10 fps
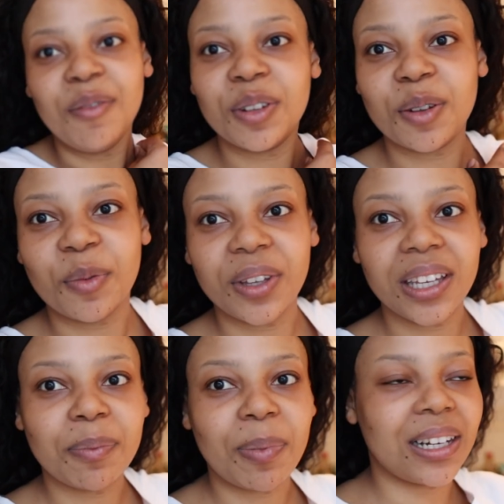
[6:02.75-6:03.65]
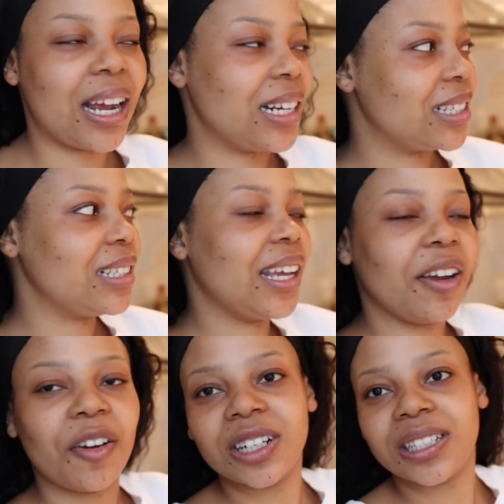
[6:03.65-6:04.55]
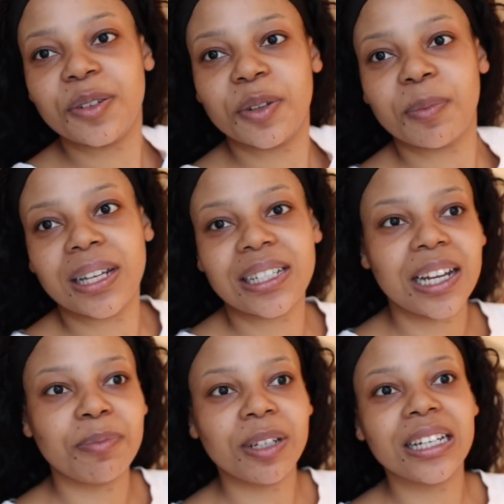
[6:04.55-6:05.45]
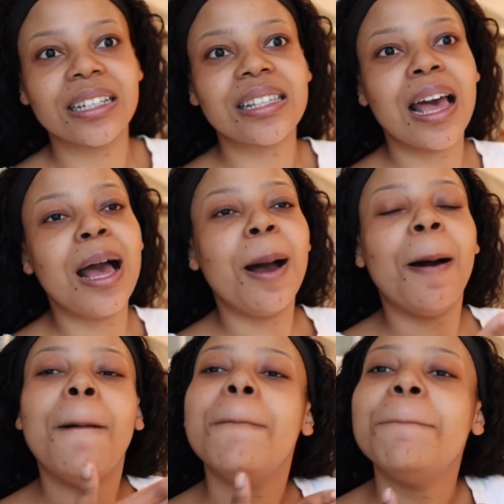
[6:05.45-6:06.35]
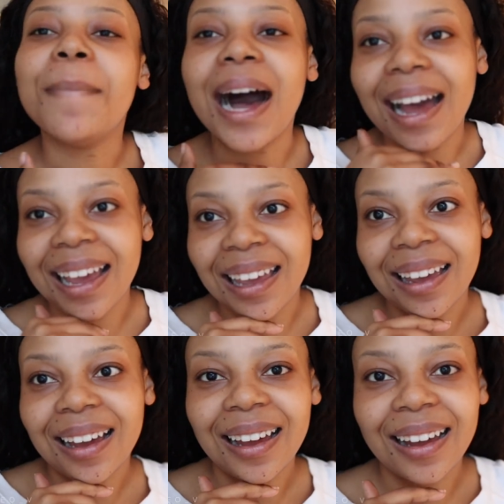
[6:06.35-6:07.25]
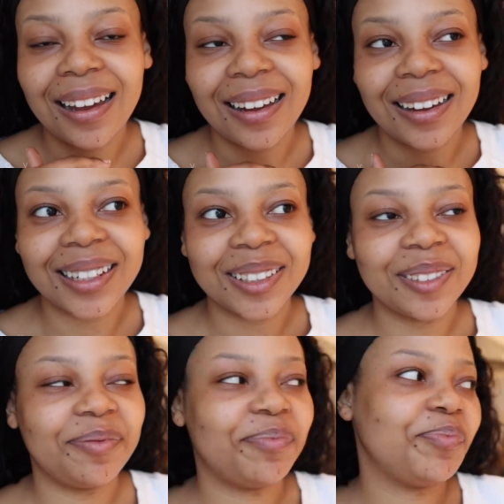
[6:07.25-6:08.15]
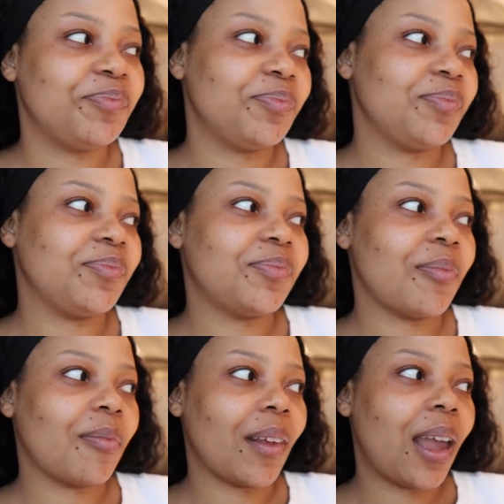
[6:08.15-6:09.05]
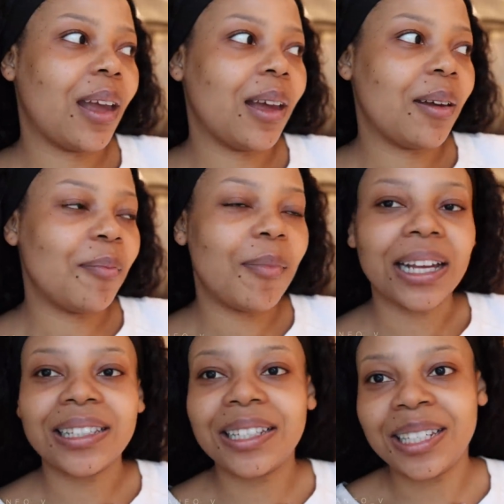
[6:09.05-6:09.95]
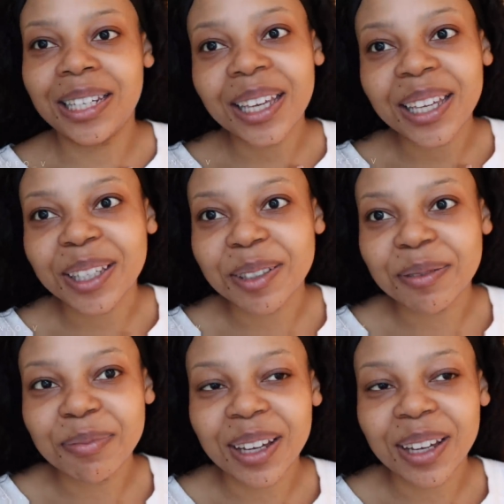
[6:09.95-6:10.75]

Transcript: for the week, but I didn't continue with my diet because my, uh, my team,